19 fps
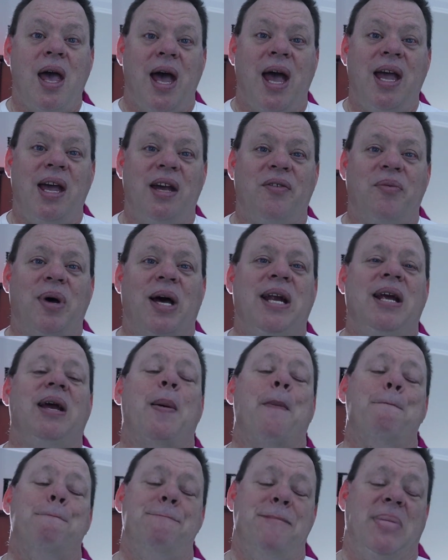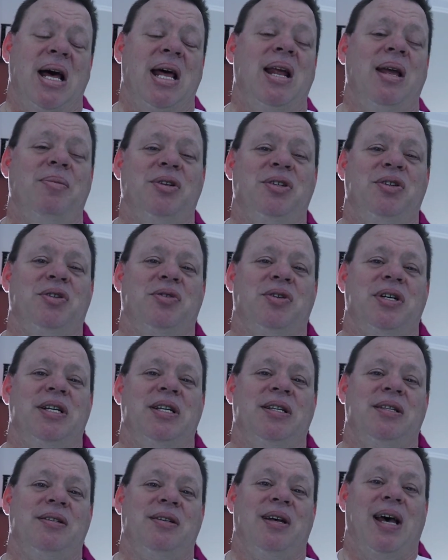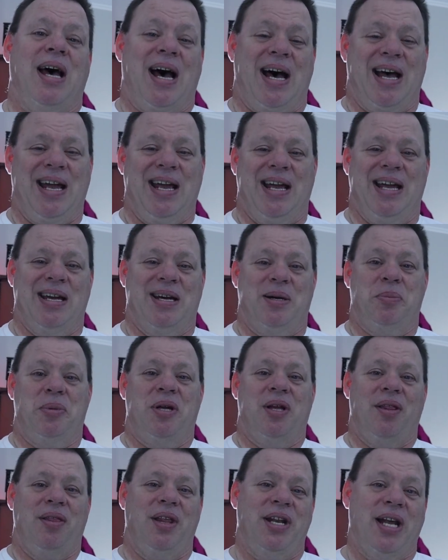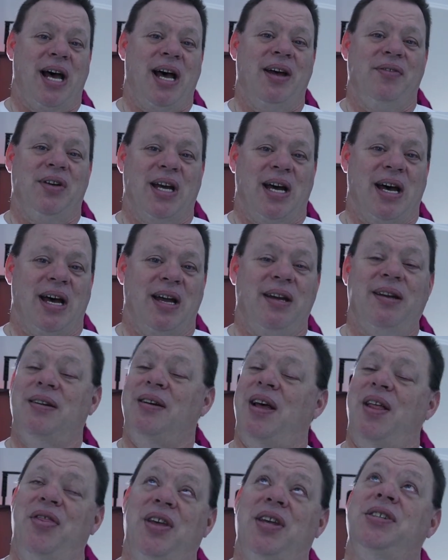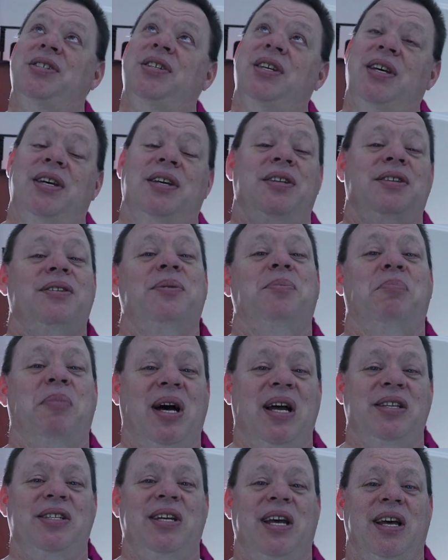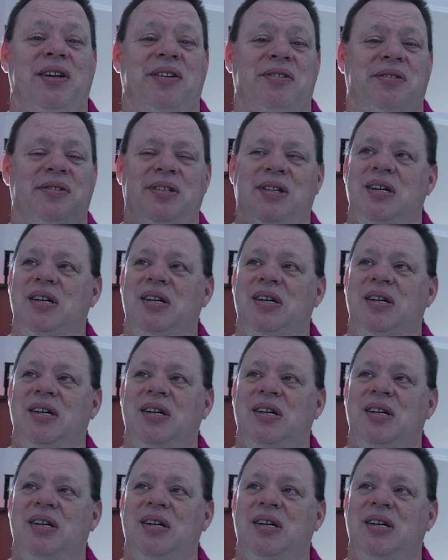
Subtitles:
Hey everybody, my name is Chris. I am the dive guy. This is my channel.